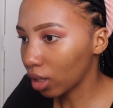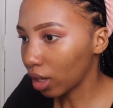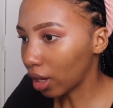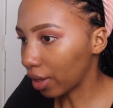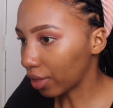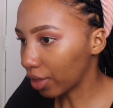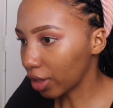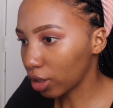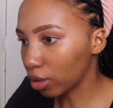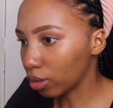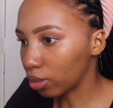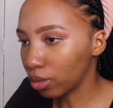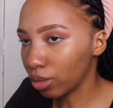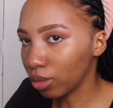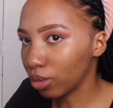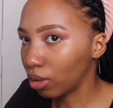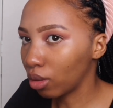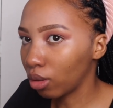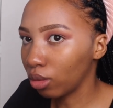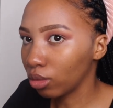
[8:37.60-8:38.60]
I think you
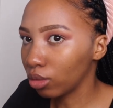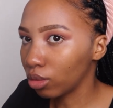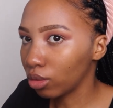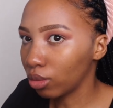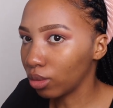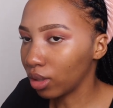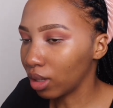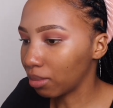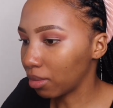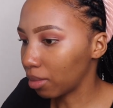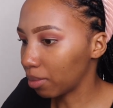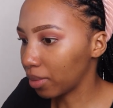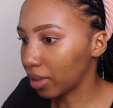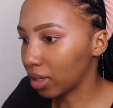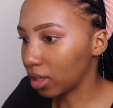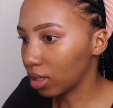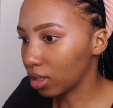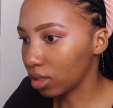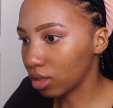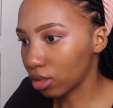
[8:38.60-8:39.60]
all know Lama
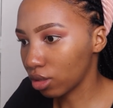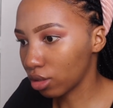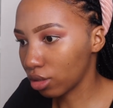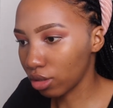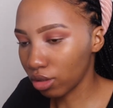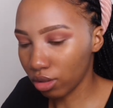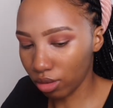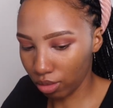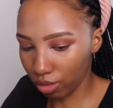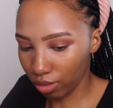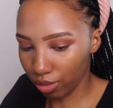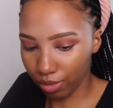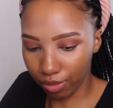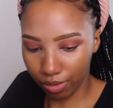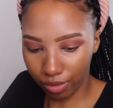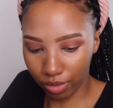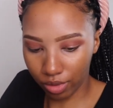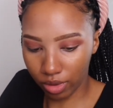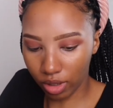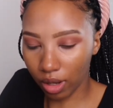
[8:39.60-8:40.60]
palette, so
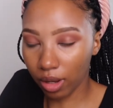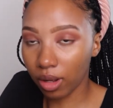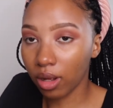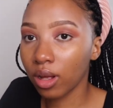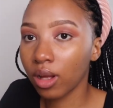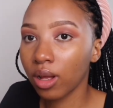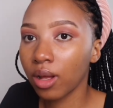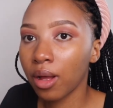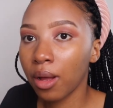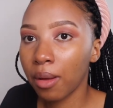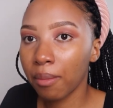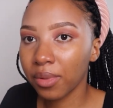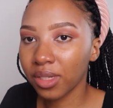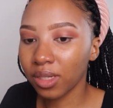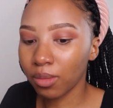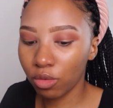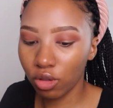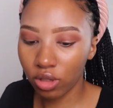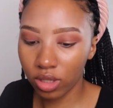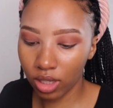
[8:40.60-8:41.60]
yeah. So
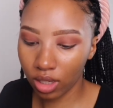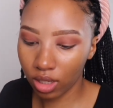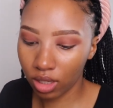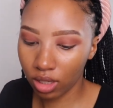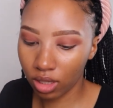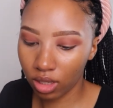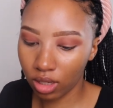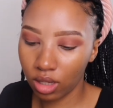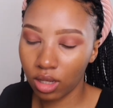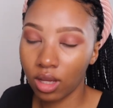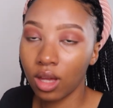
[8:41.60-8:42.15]
I'm using